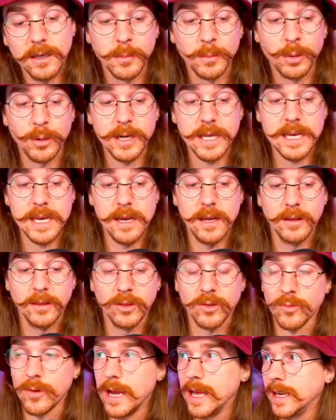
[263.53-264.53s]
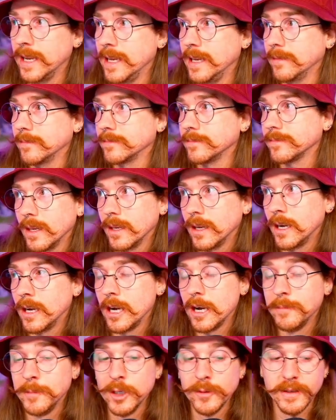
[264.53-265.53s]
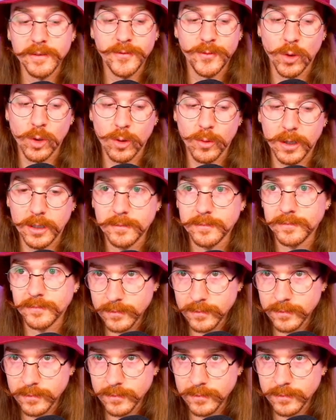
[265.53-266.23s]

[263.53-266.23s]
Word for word: pretty threatening uh, moving forward.